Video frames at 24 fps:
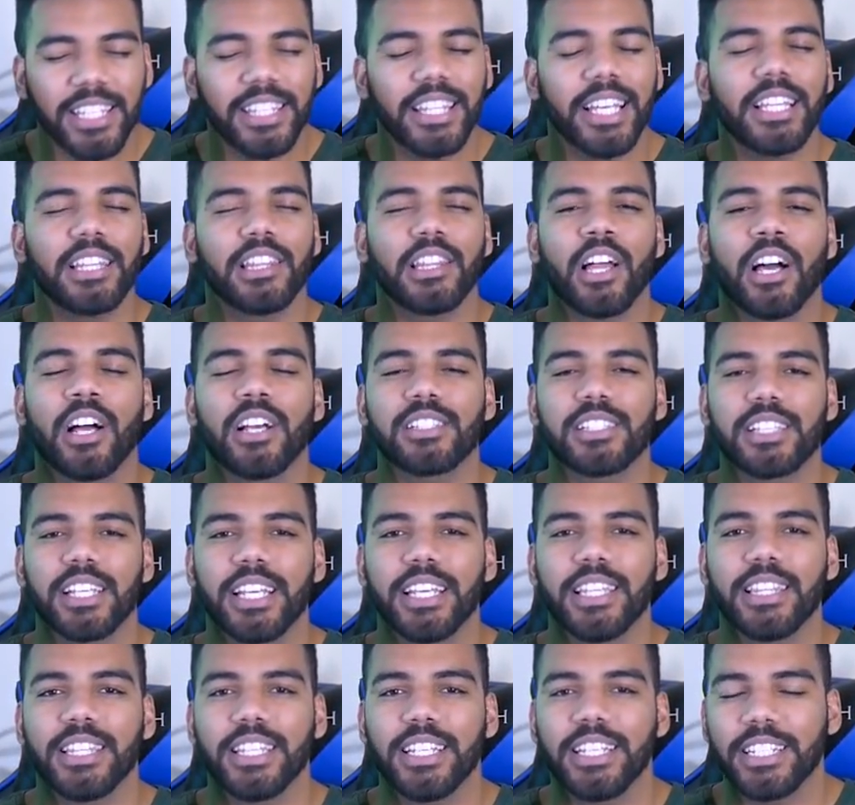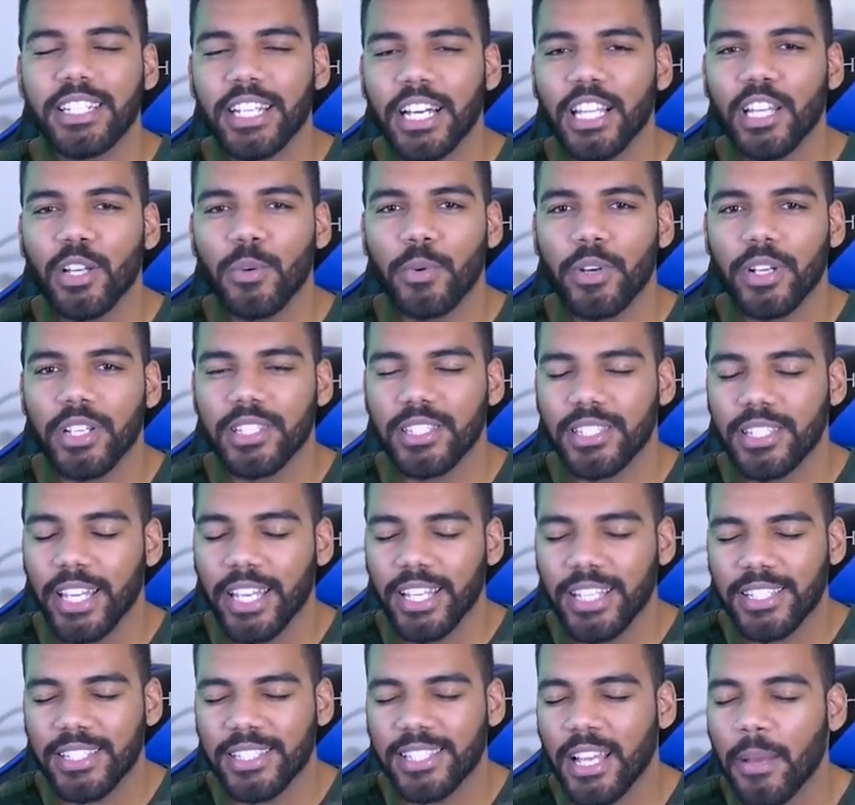they lost in the Delaware State
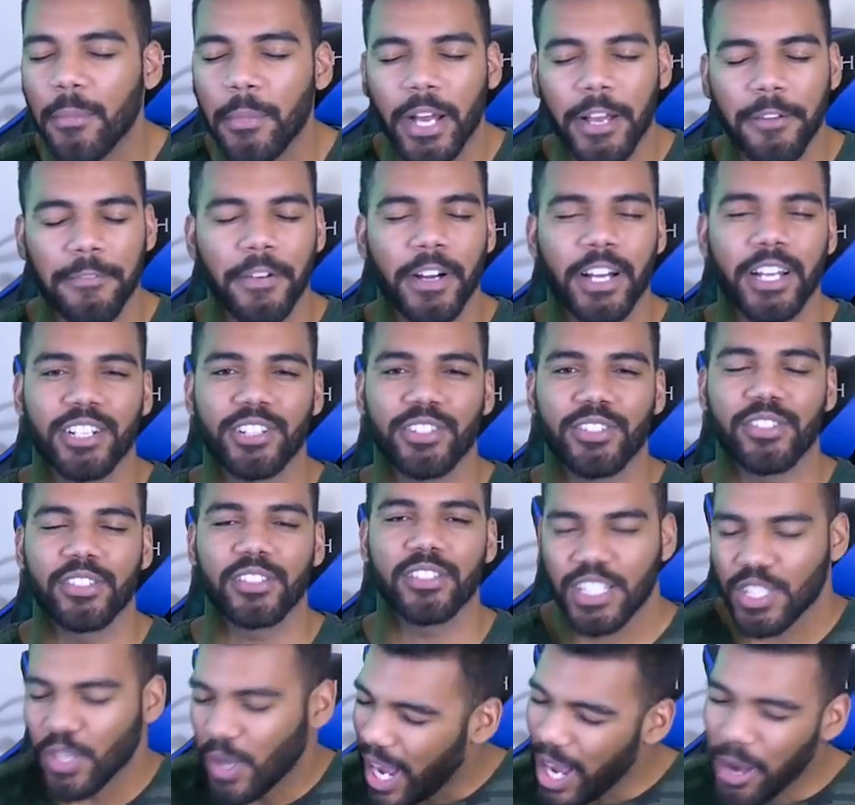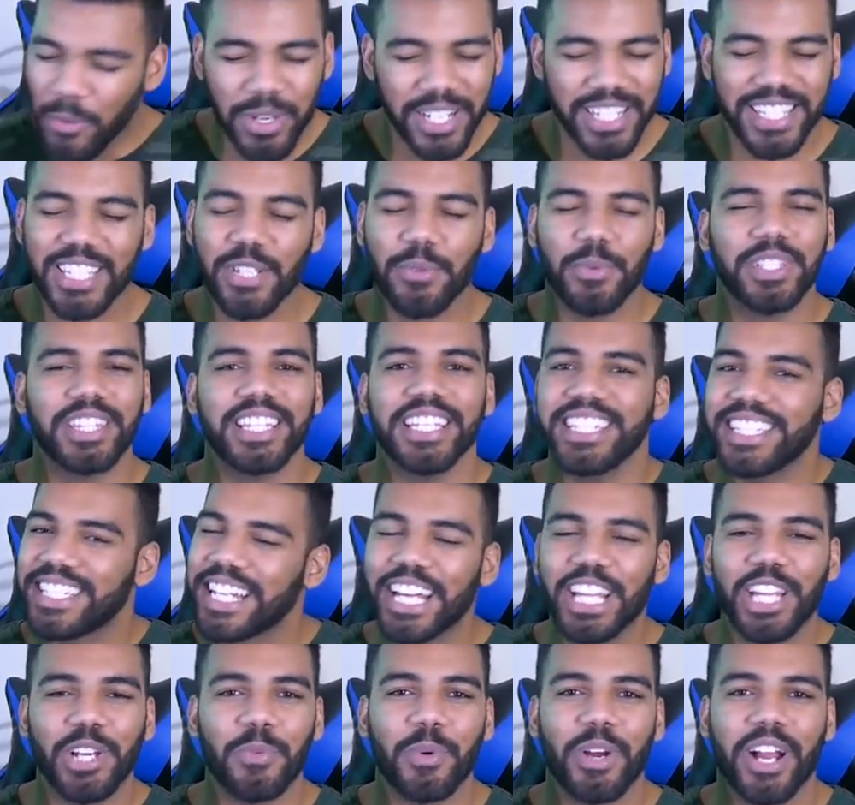semifinals. So I want to see what the
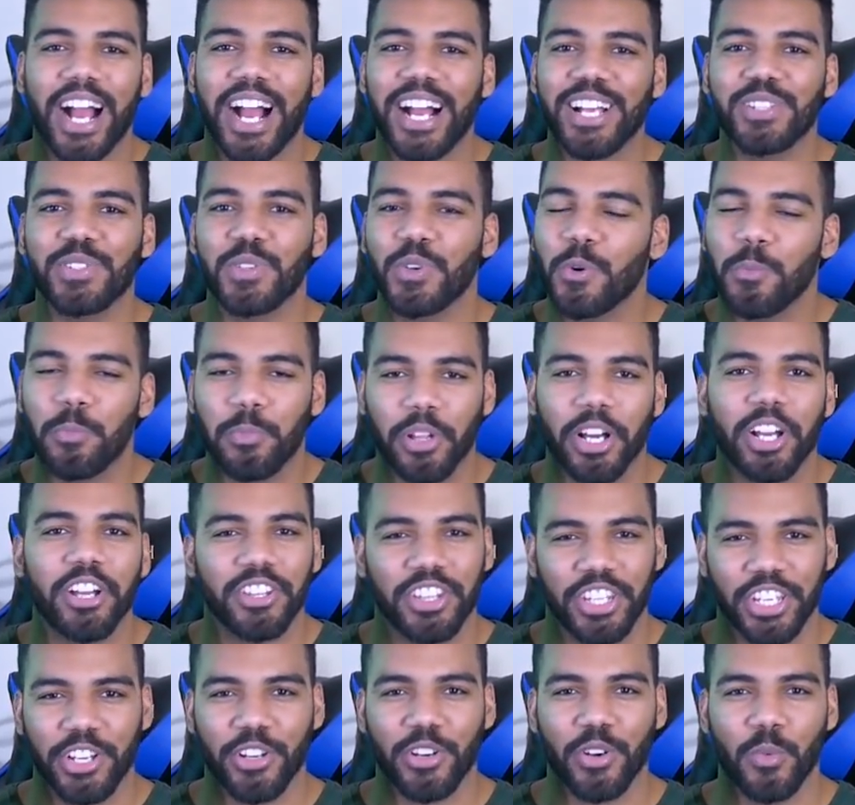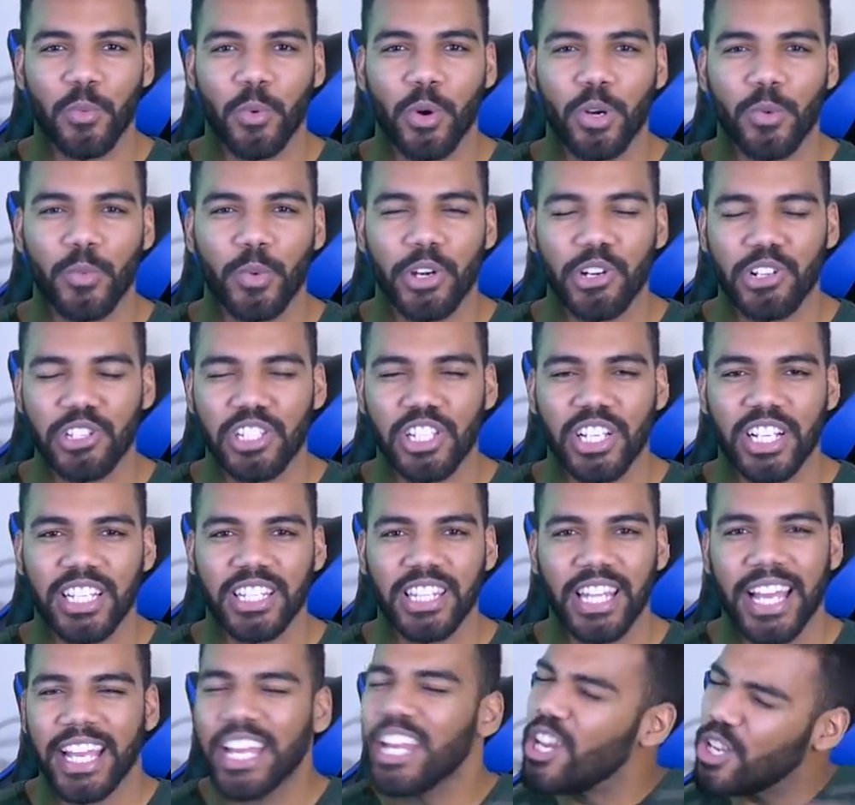Delaware High School Player of the Year award winner is looking
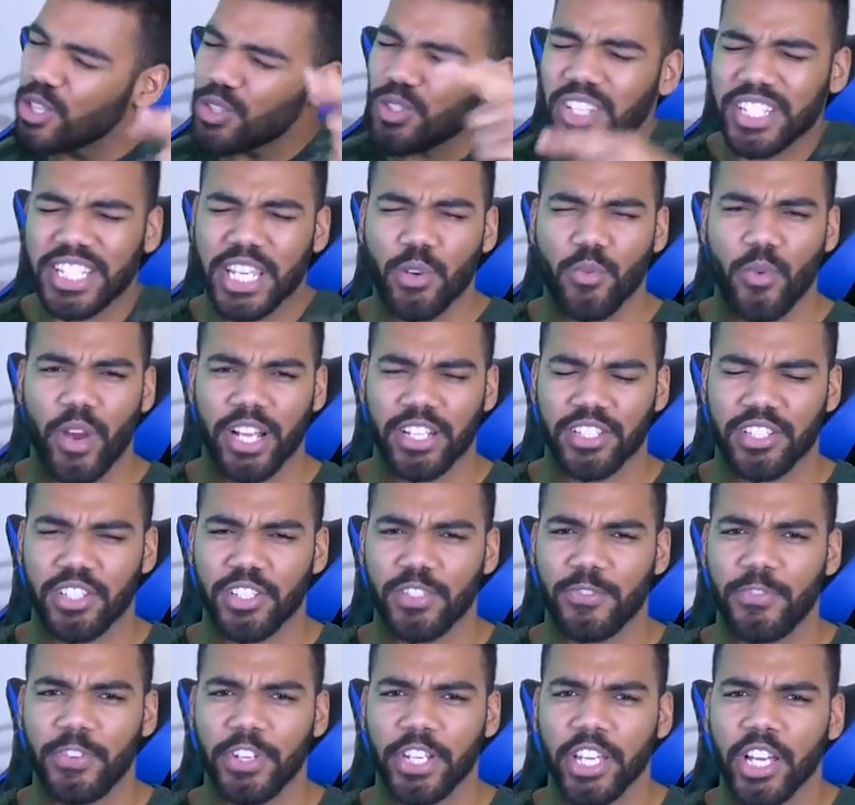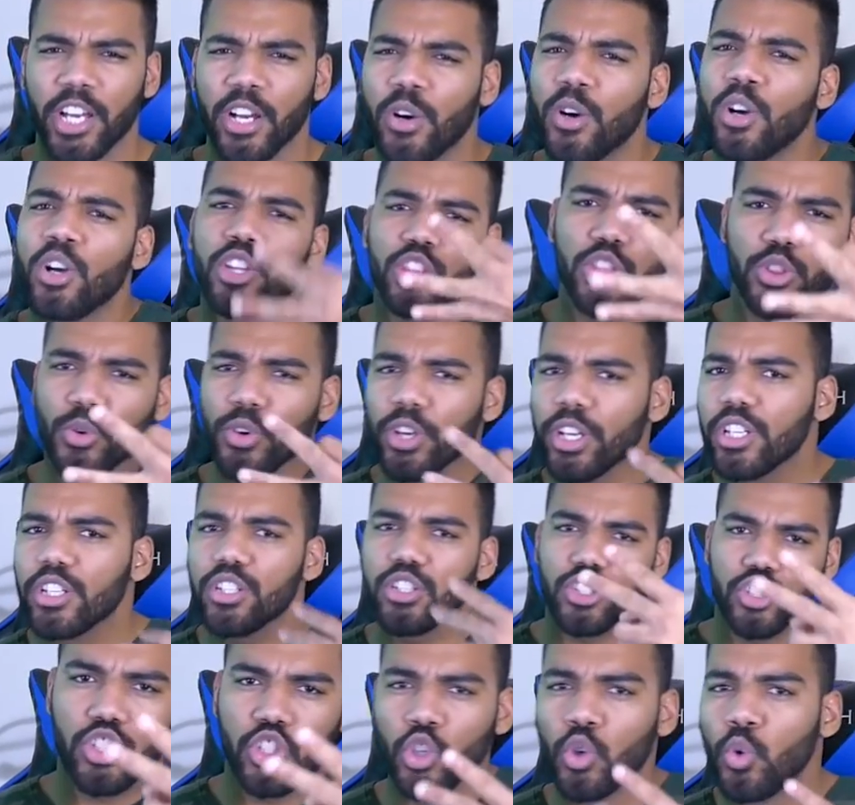like, so let's get right into this video. 3,
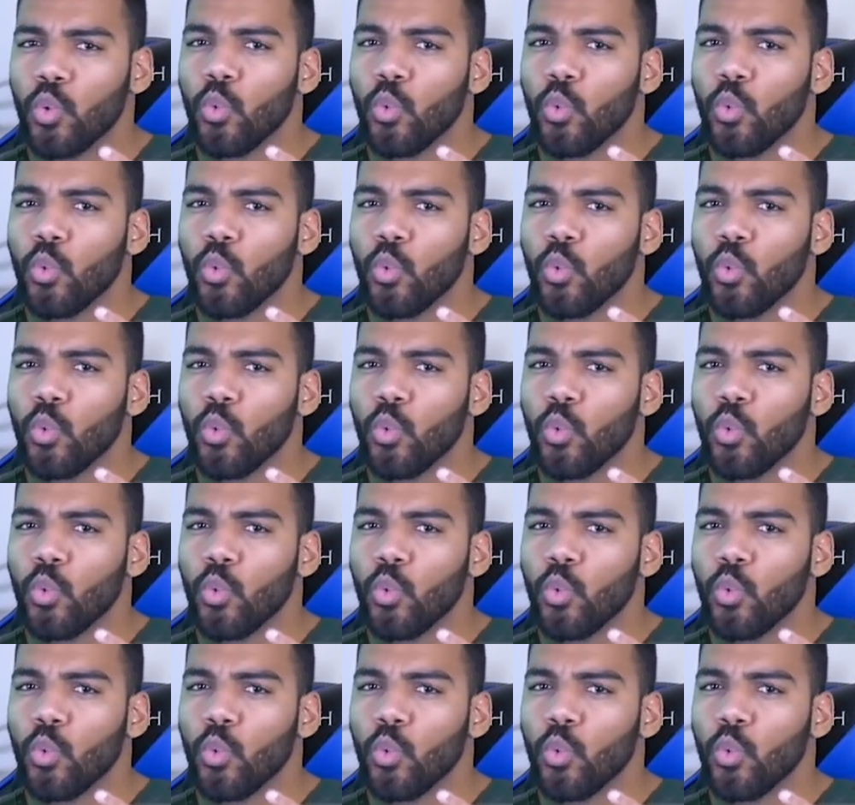2,